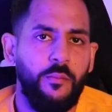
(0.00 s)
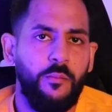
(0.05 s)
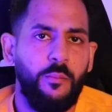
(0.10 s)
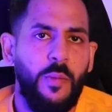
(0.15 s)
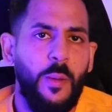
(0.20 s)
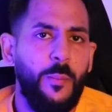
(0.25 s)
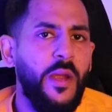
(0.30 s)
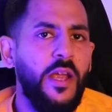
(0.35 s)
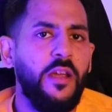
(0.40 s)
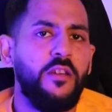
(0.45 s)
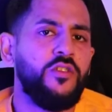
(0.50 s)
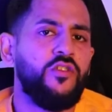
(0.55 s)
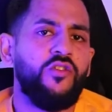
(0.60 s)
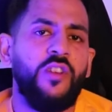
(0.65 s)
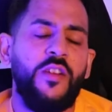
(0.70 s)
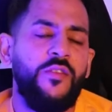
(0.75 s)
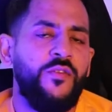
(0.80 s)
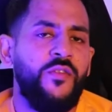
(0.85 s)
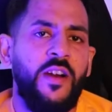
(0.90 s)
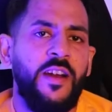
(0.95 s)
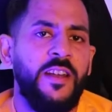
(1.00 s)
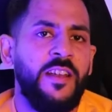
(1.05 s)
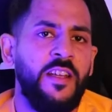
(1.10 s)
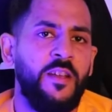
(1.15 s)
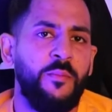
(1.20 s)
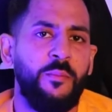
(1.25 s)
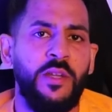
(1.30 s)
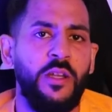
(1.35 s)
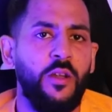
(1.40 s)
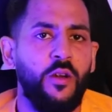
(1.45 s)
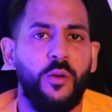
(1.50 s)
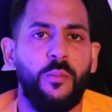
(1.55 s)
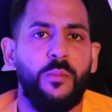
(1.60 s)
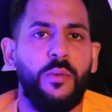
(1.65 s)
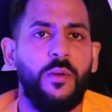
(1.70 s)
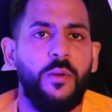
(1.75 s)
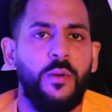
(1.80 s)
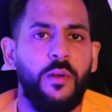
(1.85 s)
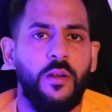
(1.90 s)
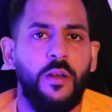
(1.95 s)
my parents tried fattening me up.
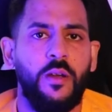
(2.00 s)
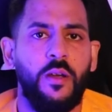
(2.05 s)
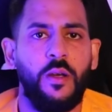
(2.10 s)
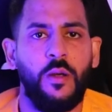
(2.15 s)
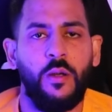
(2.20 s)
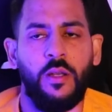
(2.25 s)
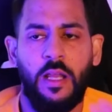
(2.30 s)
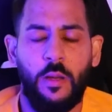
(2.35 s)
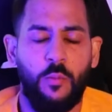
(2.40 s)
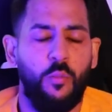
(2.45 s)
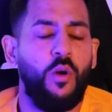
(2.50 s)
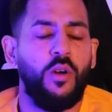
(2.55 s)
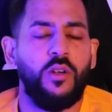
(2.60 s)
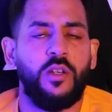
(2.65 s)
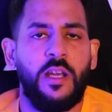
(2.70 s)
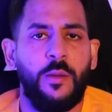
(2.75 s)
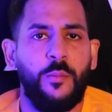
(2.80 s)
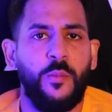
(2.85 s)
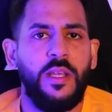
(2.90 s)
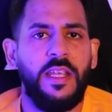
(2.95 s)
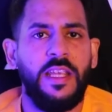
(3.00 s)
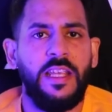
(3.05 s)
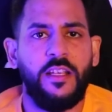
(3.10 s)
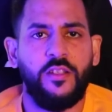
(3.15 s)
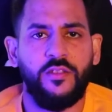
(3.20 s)
But like, what can we eat?